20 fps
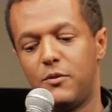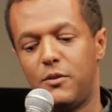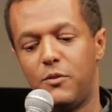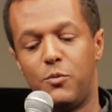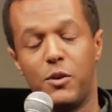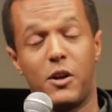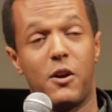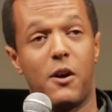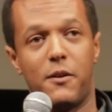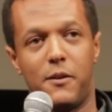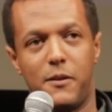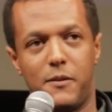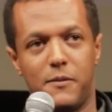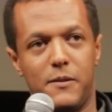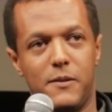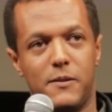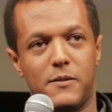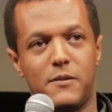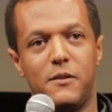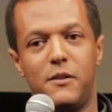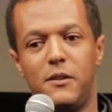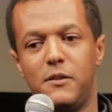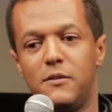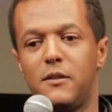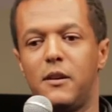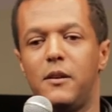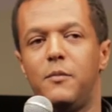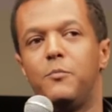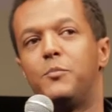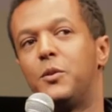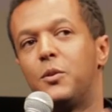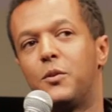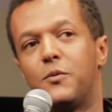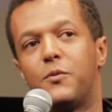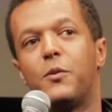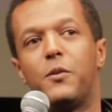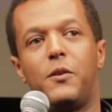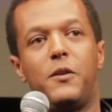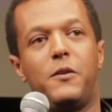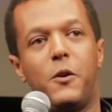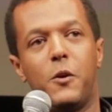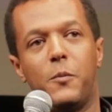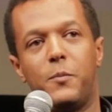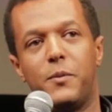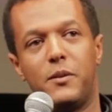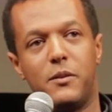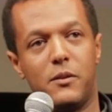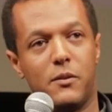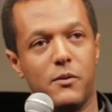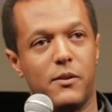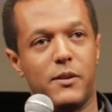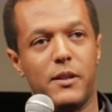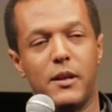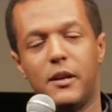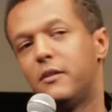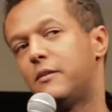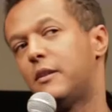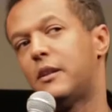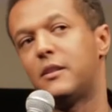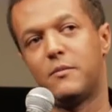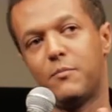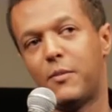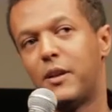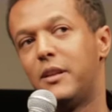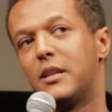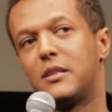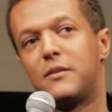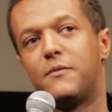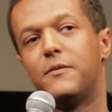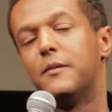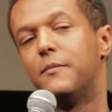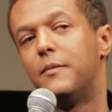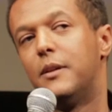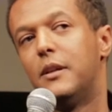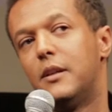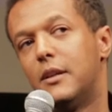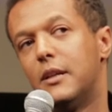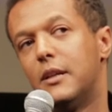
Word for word: regarding these beautiful Ethiopian youth. That's my next film.